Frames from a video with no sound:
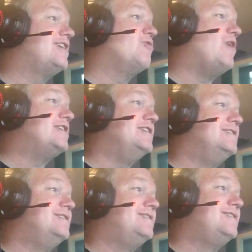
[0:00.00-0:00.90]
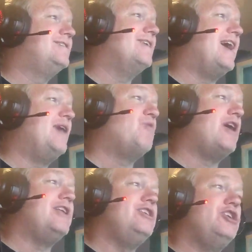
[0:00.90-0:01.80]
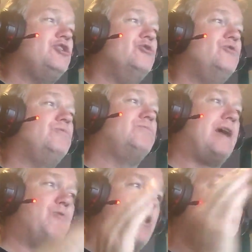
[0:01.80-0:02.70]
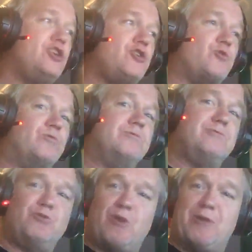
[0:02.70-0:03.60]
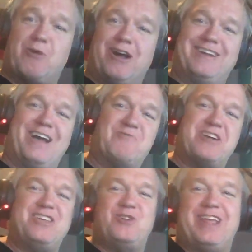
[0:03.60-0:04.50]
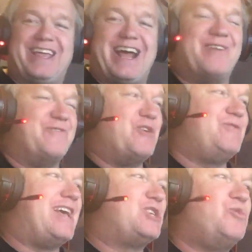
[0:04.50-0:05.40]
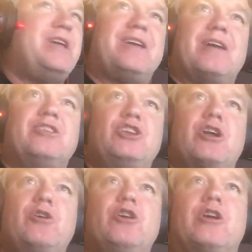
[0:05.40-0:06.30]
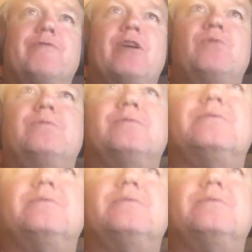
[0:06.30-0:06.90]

like you're watching. I want you. I want you. Who I want? I want you to get out and vote next week. Do you know you can vote